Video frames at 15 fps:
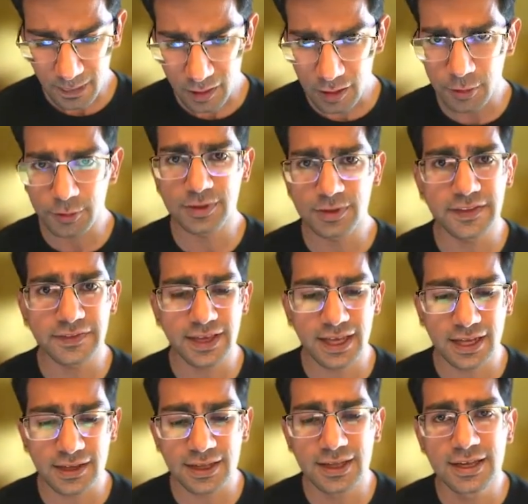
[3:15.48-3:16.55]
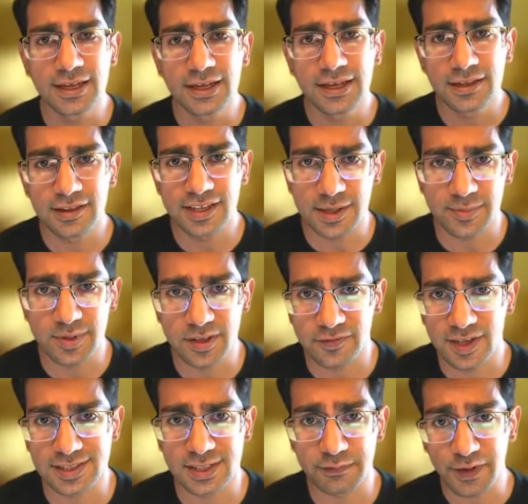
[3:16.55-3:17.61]
want to really thank the
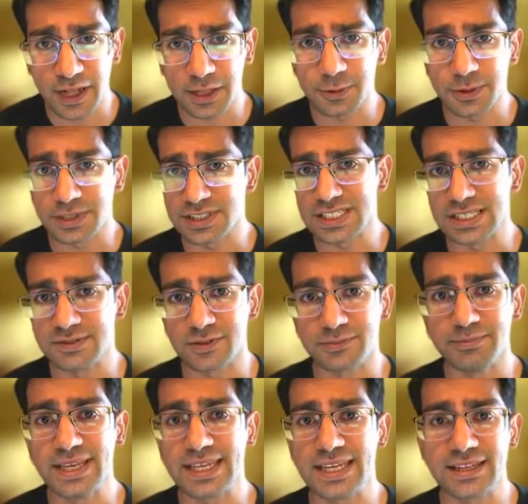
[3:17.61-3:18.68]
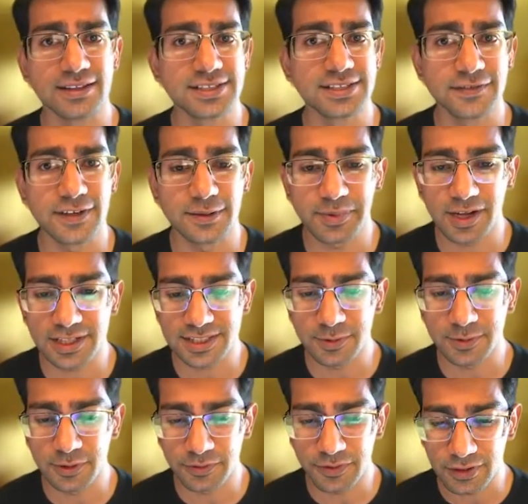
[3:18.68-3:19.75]
IPFS and Filecoin teams for making this event
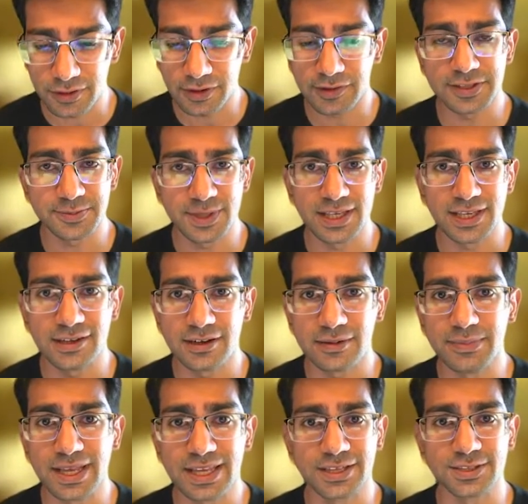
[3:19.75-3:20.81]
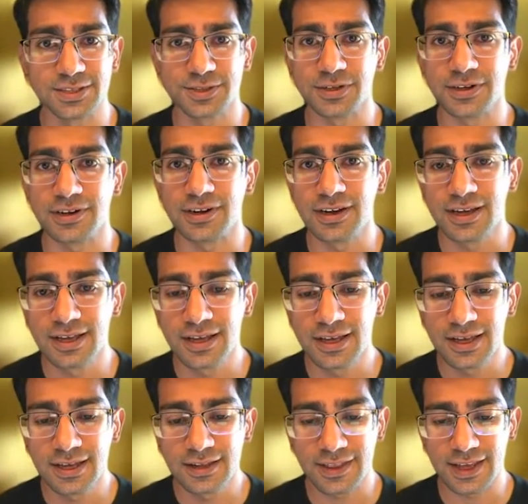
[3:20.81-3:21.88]
possible. They're going to be here making sure
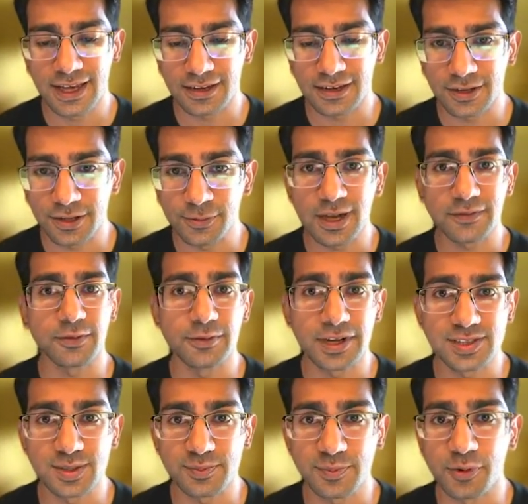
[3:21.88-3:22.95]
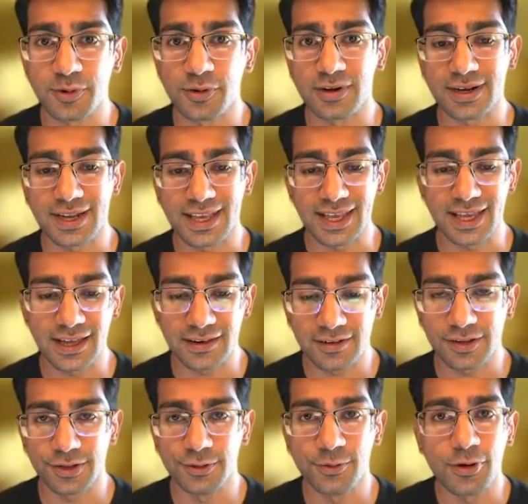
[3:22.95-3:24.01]
that you have the right support and
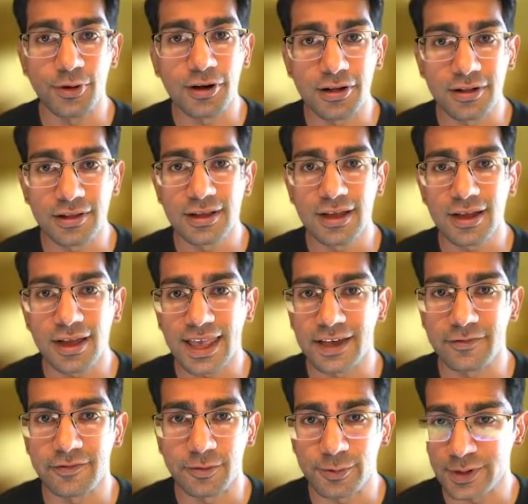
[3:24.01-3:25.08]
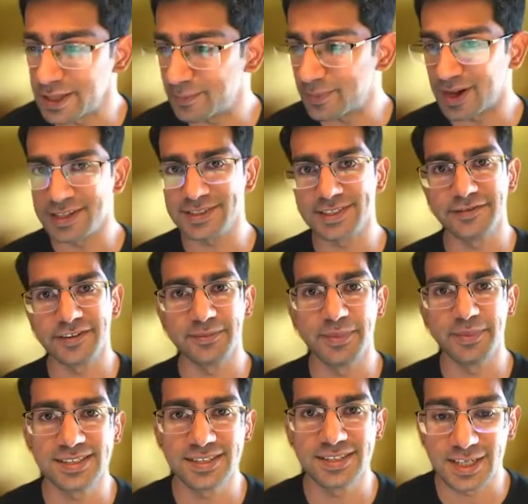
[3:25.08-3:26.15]
you all have a really positive and
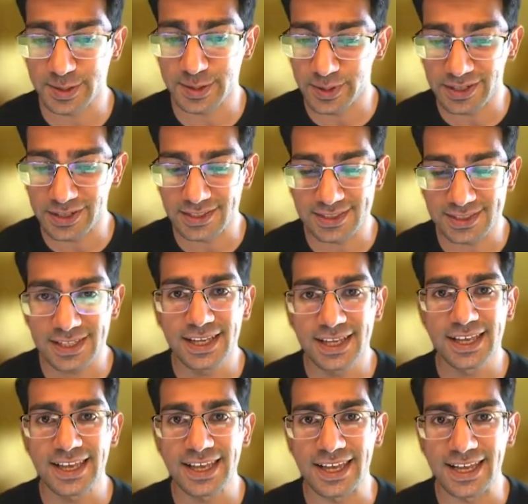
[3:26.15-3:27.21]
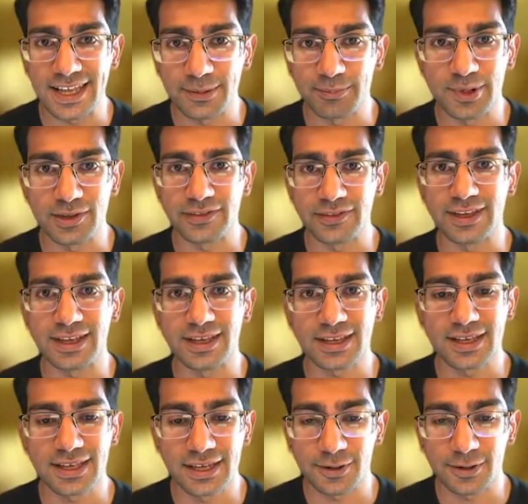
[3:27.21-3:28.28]
amazing experience in building
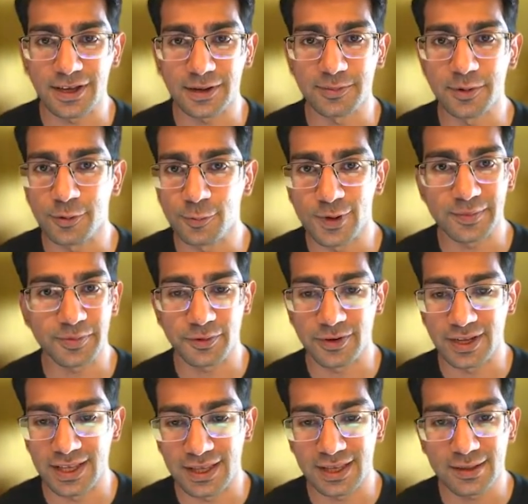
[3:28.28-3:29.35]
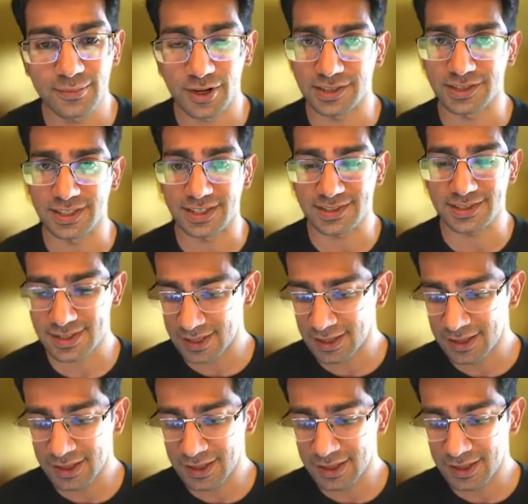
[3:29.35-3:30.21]
incredible Web3 projects.